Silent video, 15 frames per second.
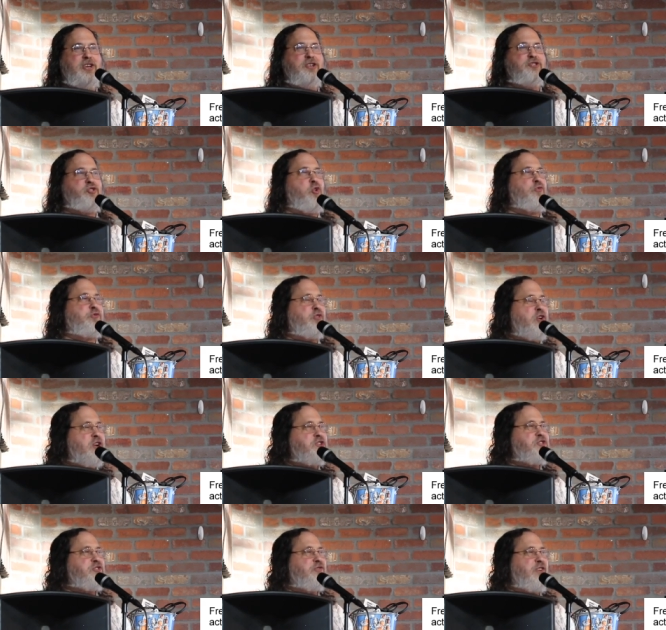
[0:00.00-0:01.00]
So for
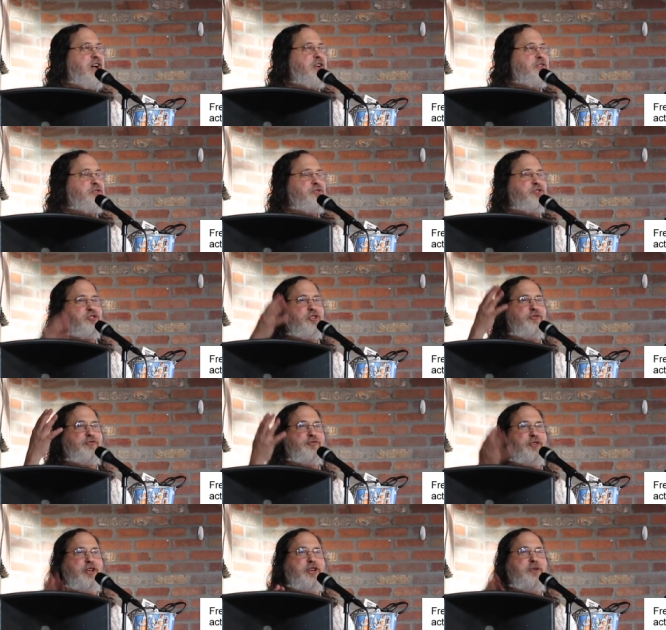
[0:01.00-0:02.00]
us, the values are
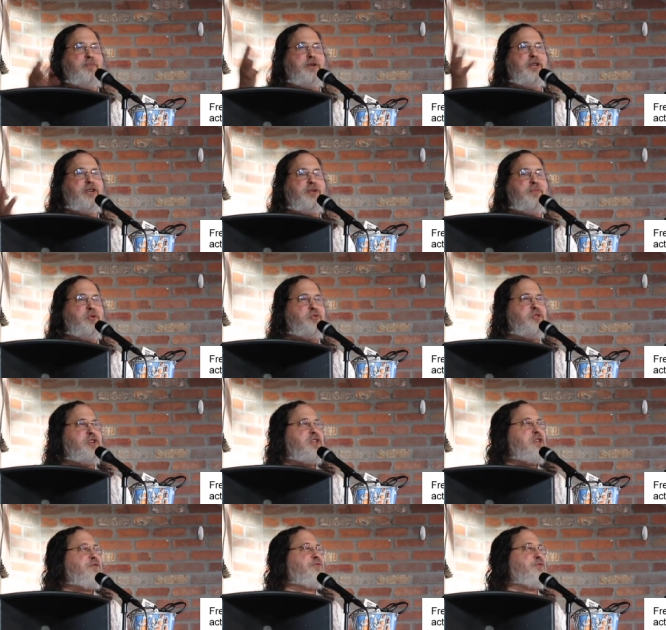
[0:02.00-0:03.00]
freedom and
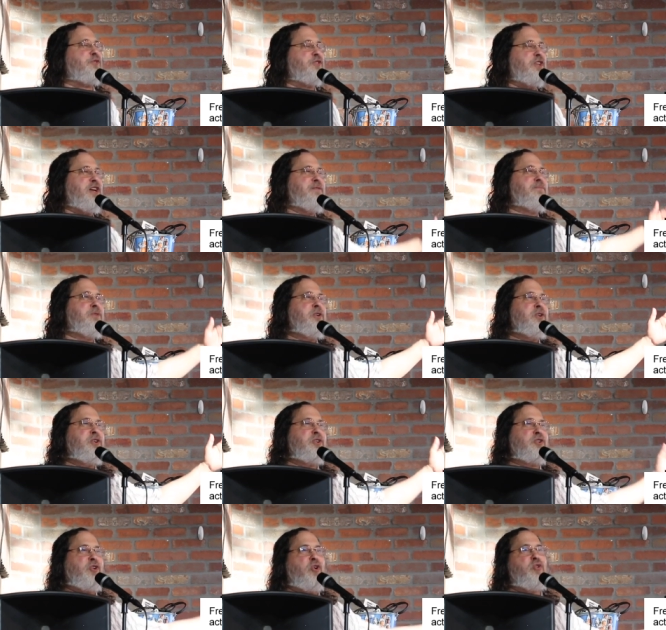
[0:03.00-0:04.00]
community. For them,
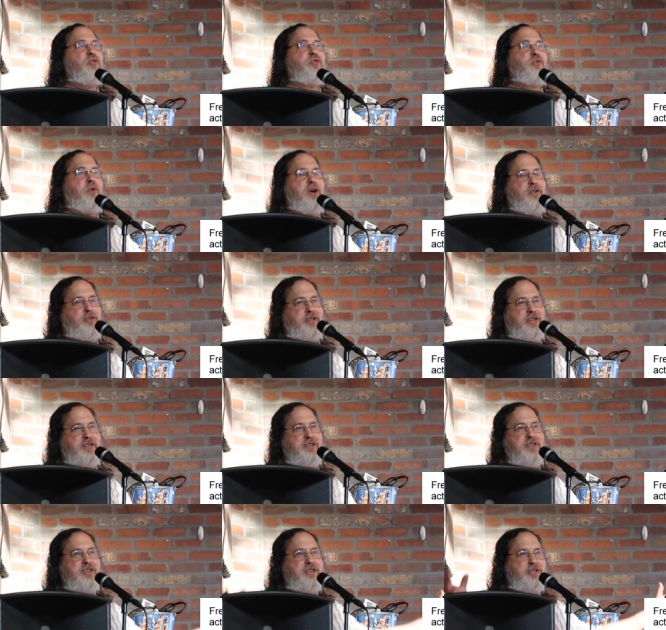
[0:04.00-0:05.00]
code
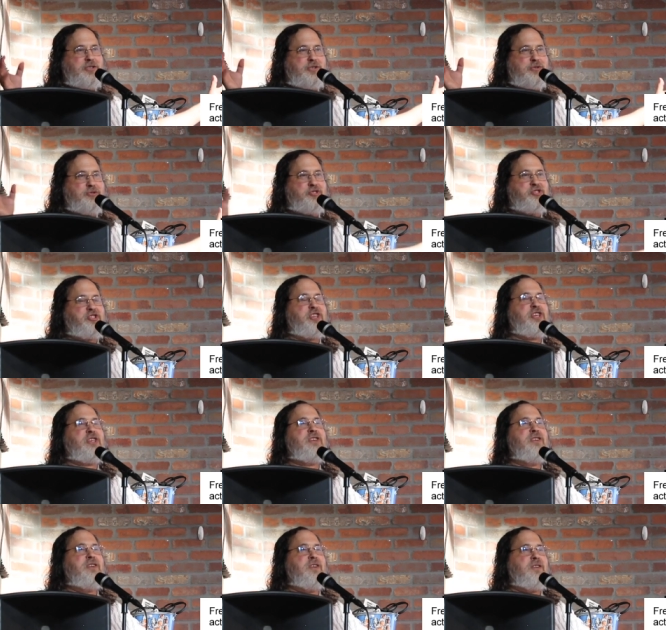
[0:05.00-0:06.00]
quality. You
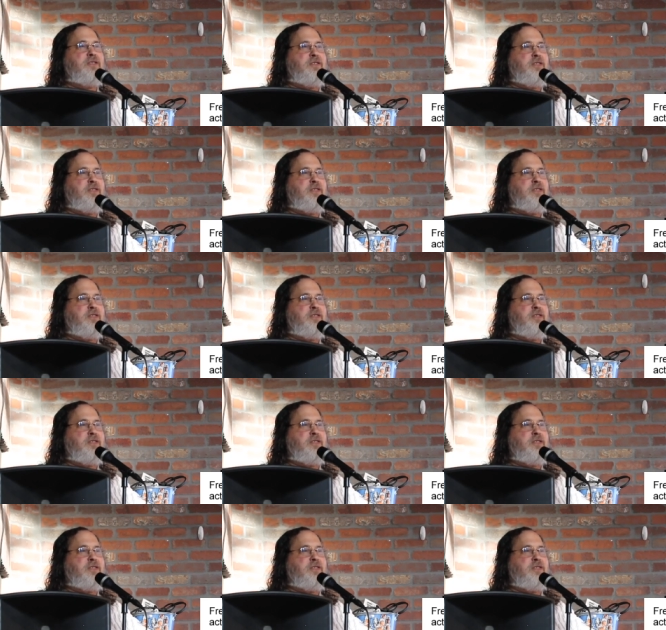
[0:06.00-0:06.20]
see